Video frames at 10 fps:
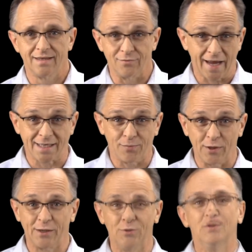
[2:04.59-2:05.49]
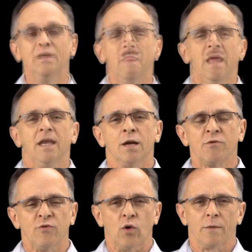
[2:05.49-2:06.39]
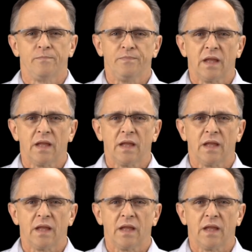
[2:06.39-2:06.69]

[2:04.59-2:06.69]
It was actually pretty cool. Number 4,